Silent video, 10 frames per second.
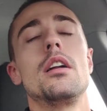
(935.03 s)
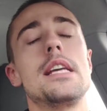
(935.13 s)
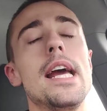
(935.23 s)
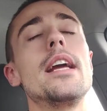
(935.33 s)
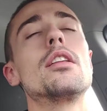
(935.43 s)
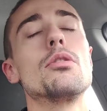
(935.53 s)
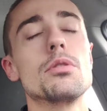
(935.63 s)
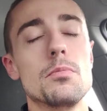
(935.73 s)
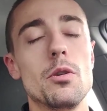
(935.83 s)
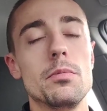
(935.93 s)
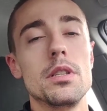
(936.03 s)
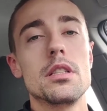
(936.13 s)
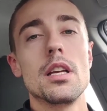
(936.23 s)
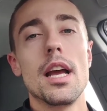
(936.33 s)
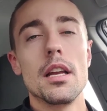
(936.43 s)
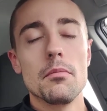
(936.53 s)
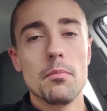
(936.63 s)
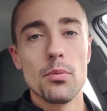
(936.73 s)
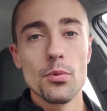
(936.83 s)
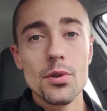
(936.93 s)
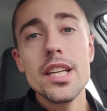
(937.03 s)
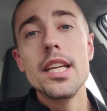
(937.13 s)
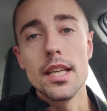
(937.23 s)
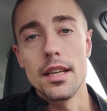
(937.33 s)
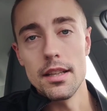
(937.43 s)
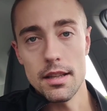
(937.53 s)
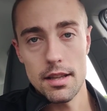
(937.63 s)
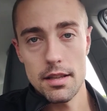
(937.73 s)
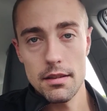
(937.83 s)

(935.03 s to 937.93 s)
Take those moments and breathe.